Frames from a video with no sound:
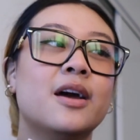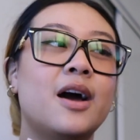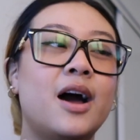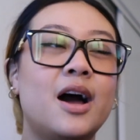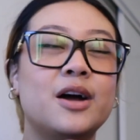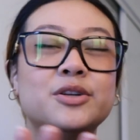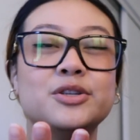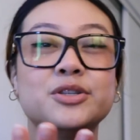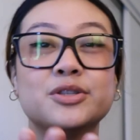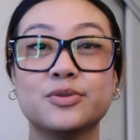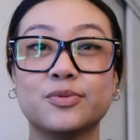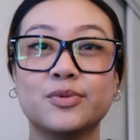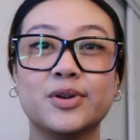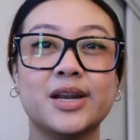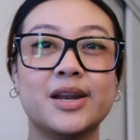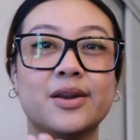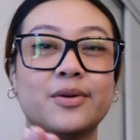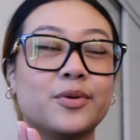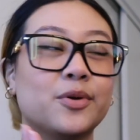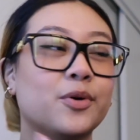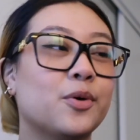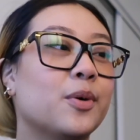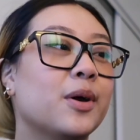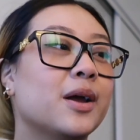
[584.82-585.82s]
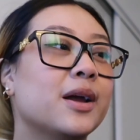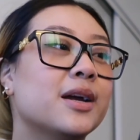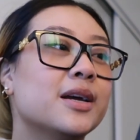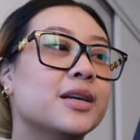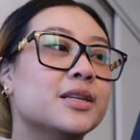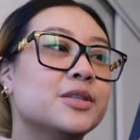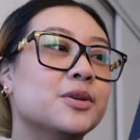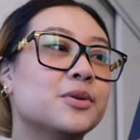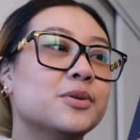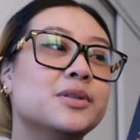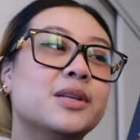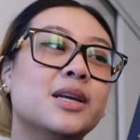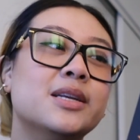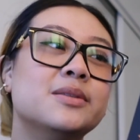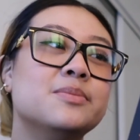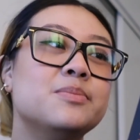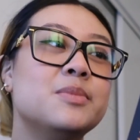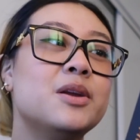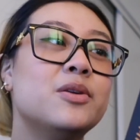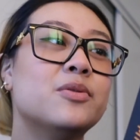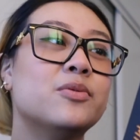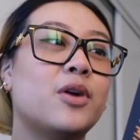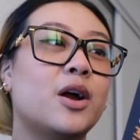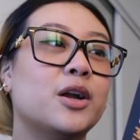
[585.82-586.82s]
I'll just read it real quick. So it says,
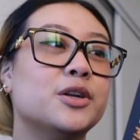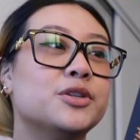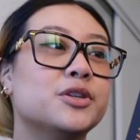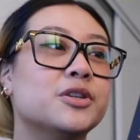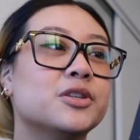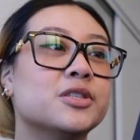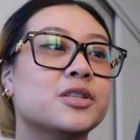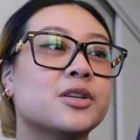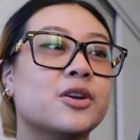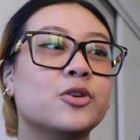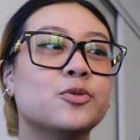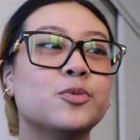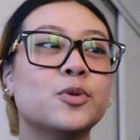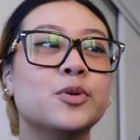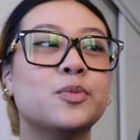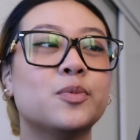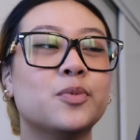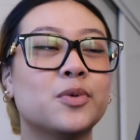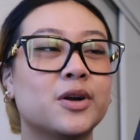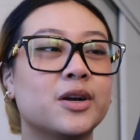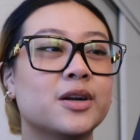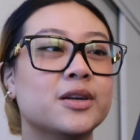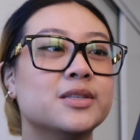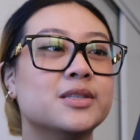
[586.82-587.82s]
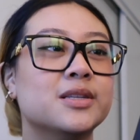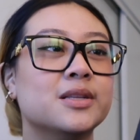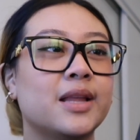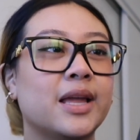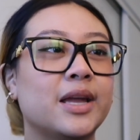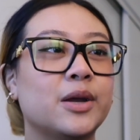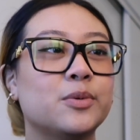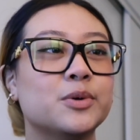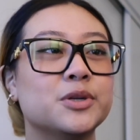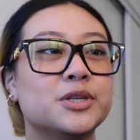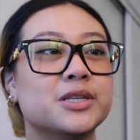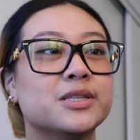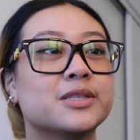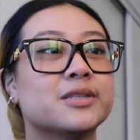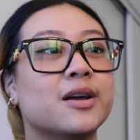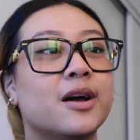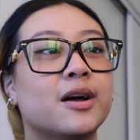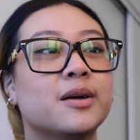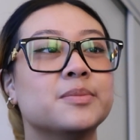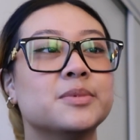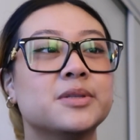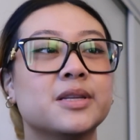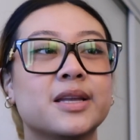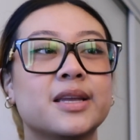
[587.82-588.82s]
meet Roger, skilled with words, languages
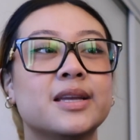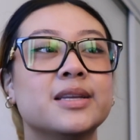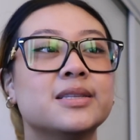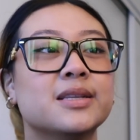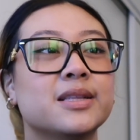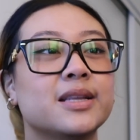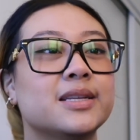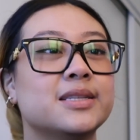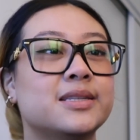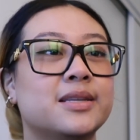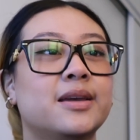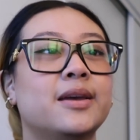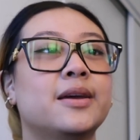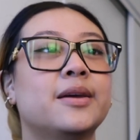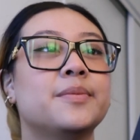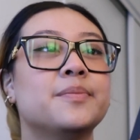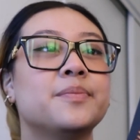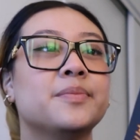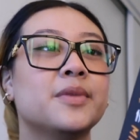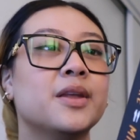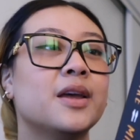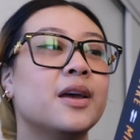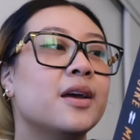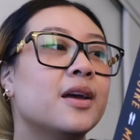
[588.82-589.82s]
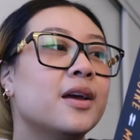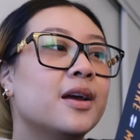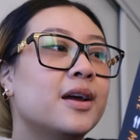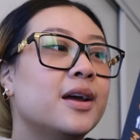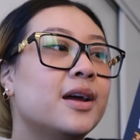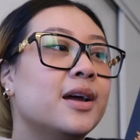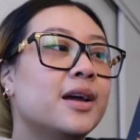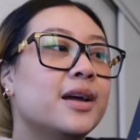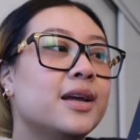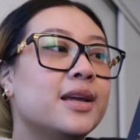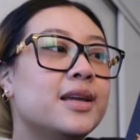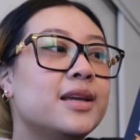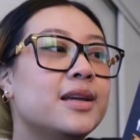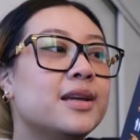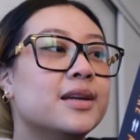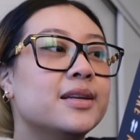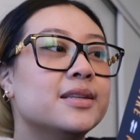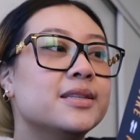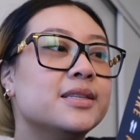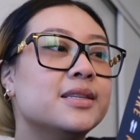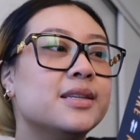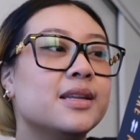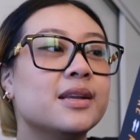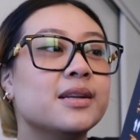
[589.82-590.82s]
comes easily to him. He
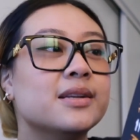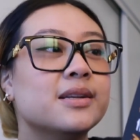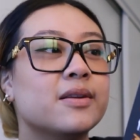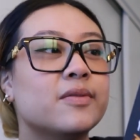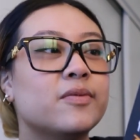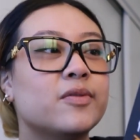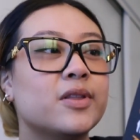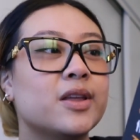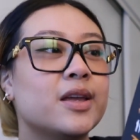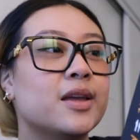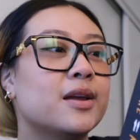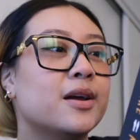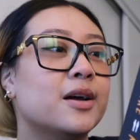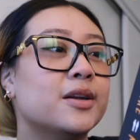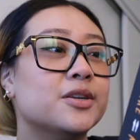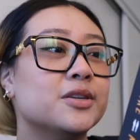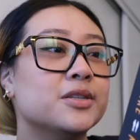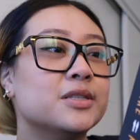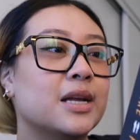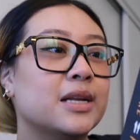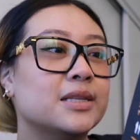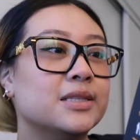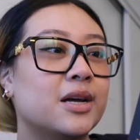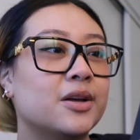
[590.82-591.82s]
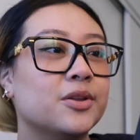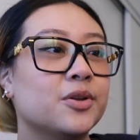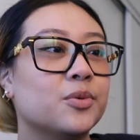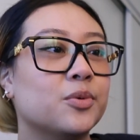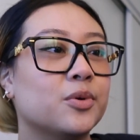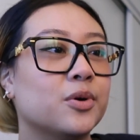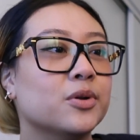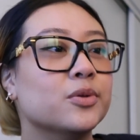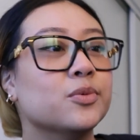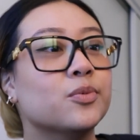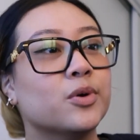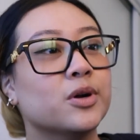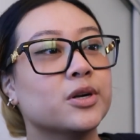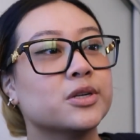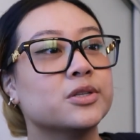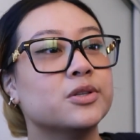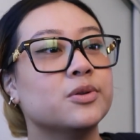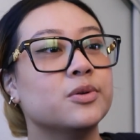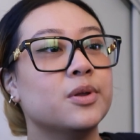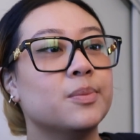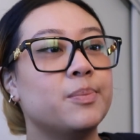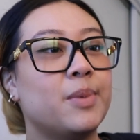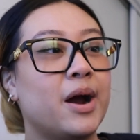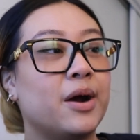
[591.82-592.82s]
instinctively understands how the world works
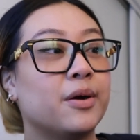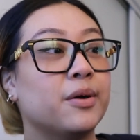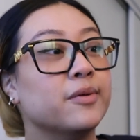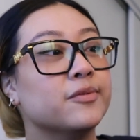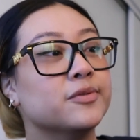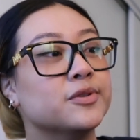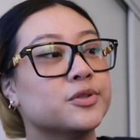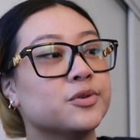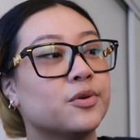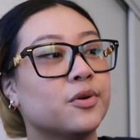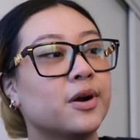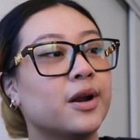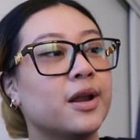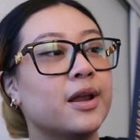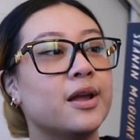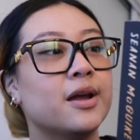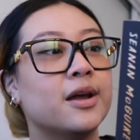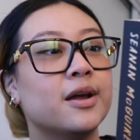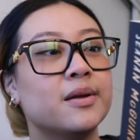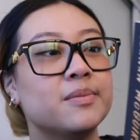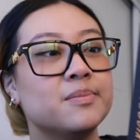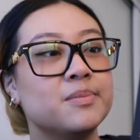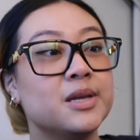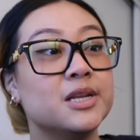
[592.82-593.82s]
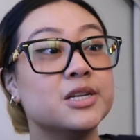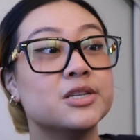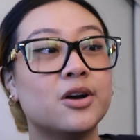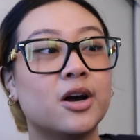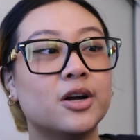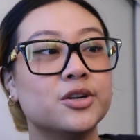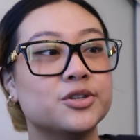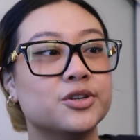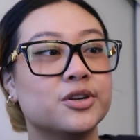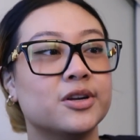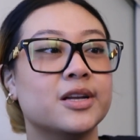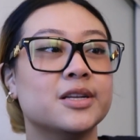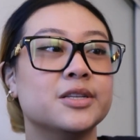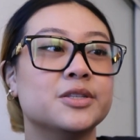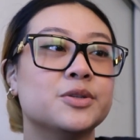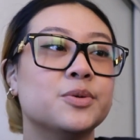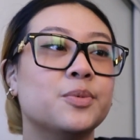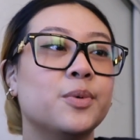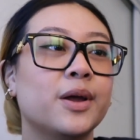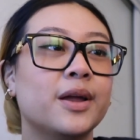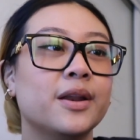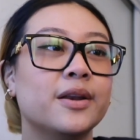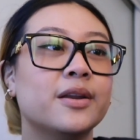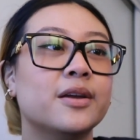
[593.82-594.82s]
through the power of story. Meet Dodger, his
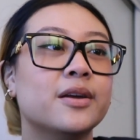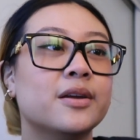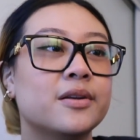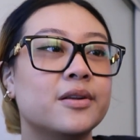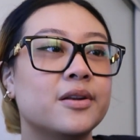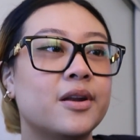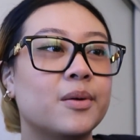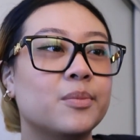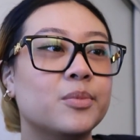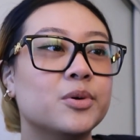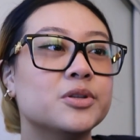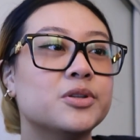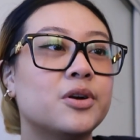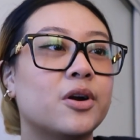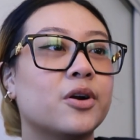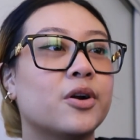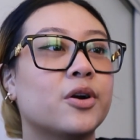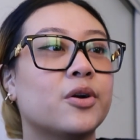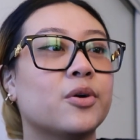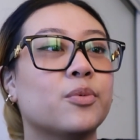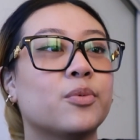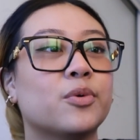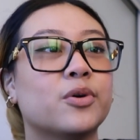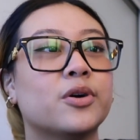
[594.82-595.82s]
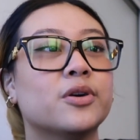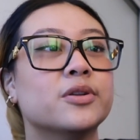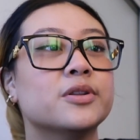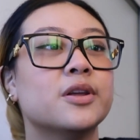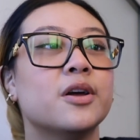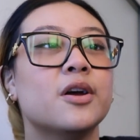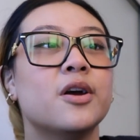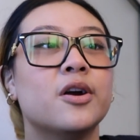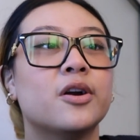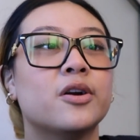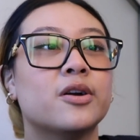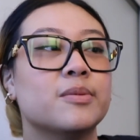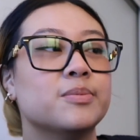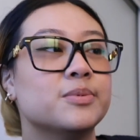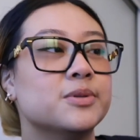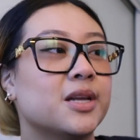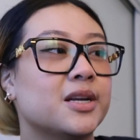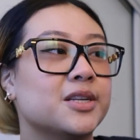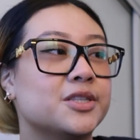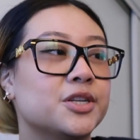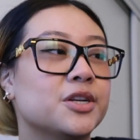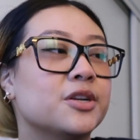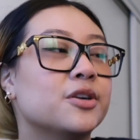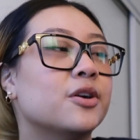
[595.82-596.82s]
twin. Numbers are her world, her
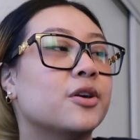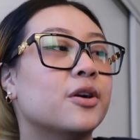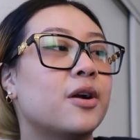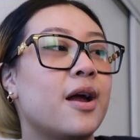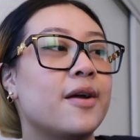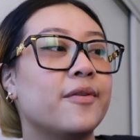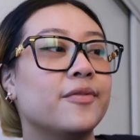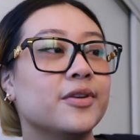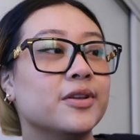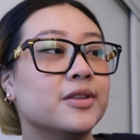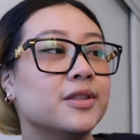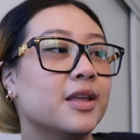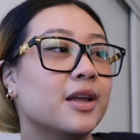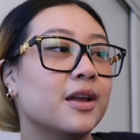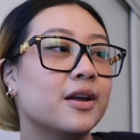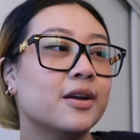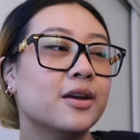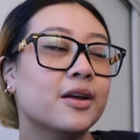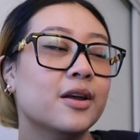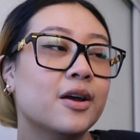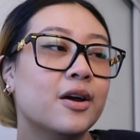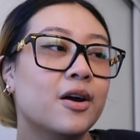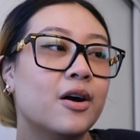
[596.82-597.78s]
obsession, her everything.